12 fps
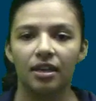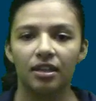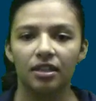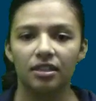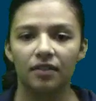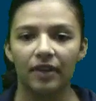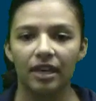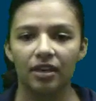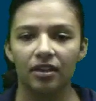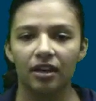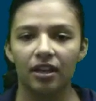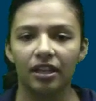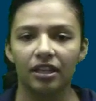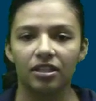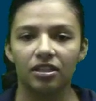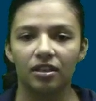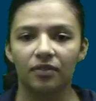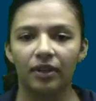the Savannah
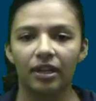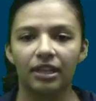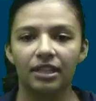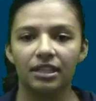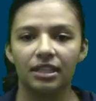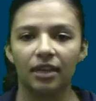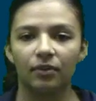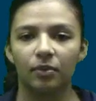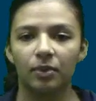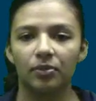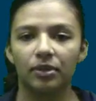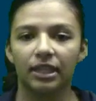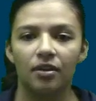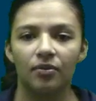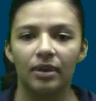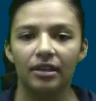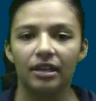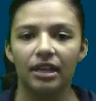College of Art and Design will be with us.
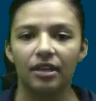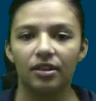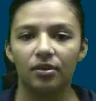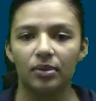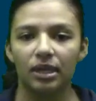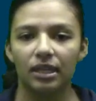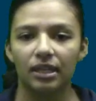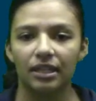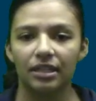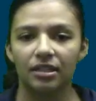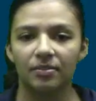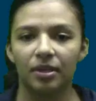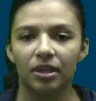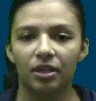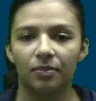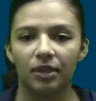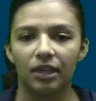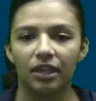Rounding out the week is Lamar
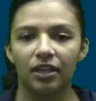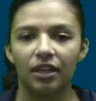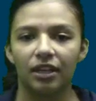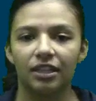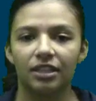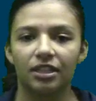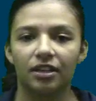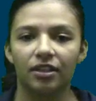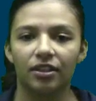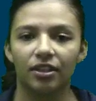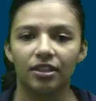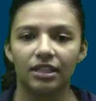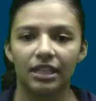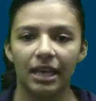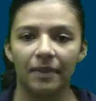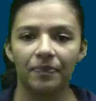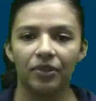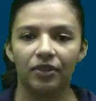Community College on
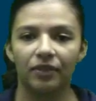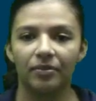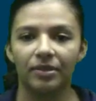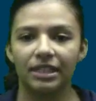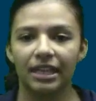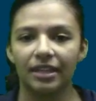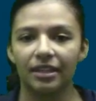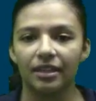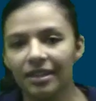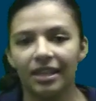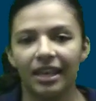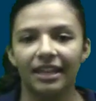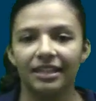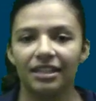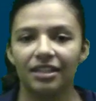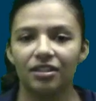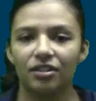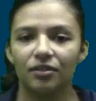Thursday, November 10th. And
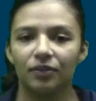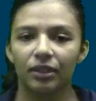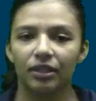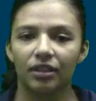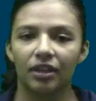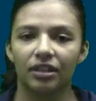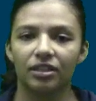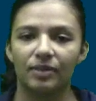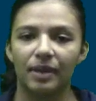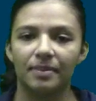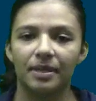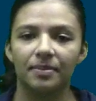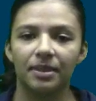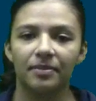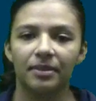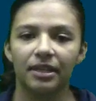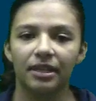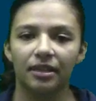CSU Fort Collins wraps up the
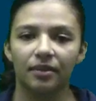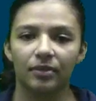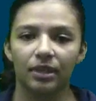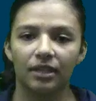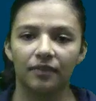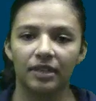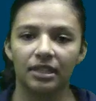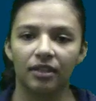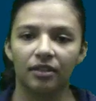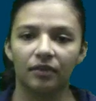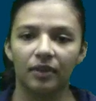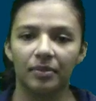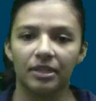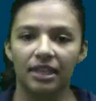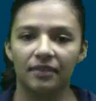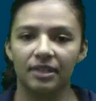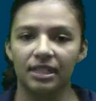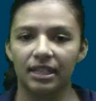month with their visit on November
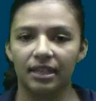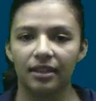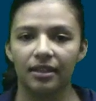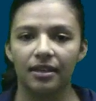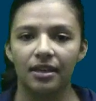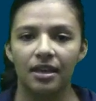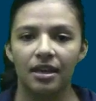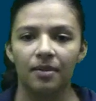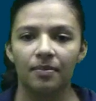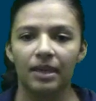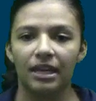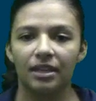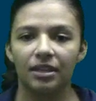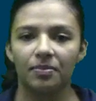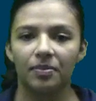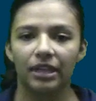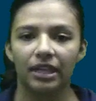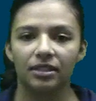17th. Make your
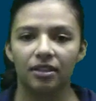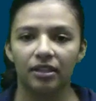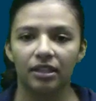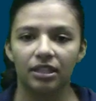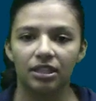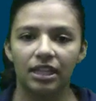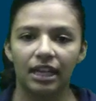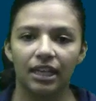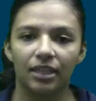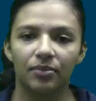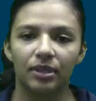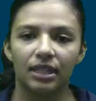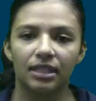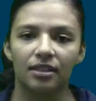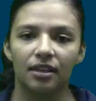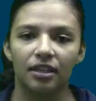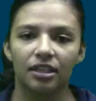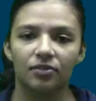plans early to check in with these
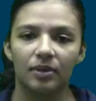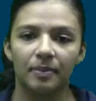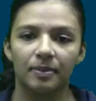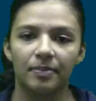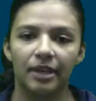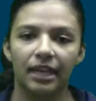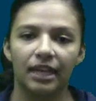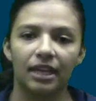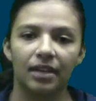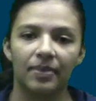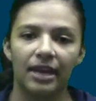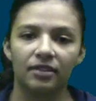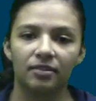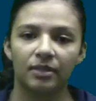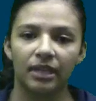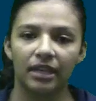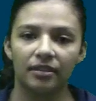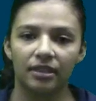college reps by getting a pass from the
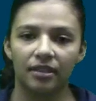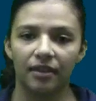counseling